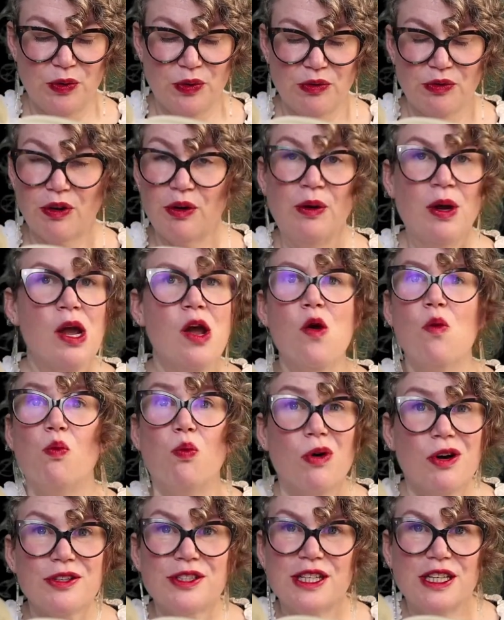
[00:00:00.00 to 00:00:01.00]
through.
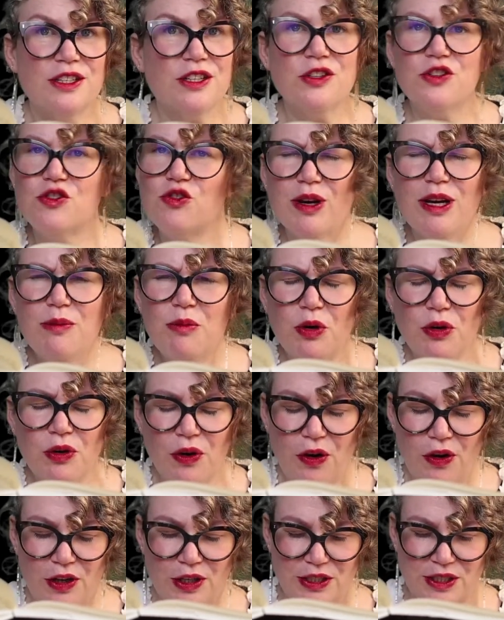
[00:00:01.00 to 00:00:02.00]
Was it a dream or
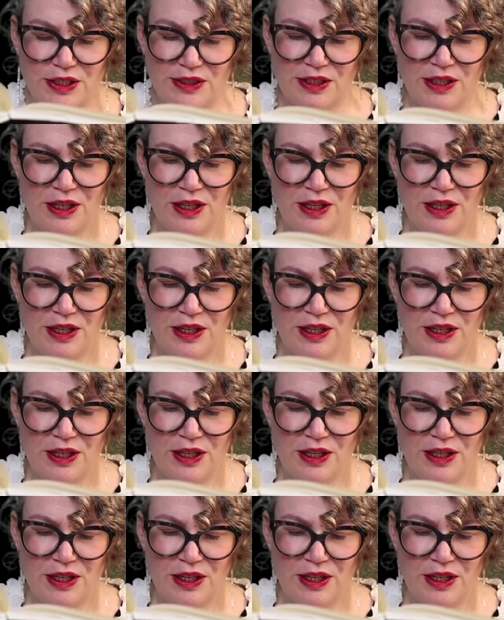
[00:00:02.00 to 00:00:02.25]
not?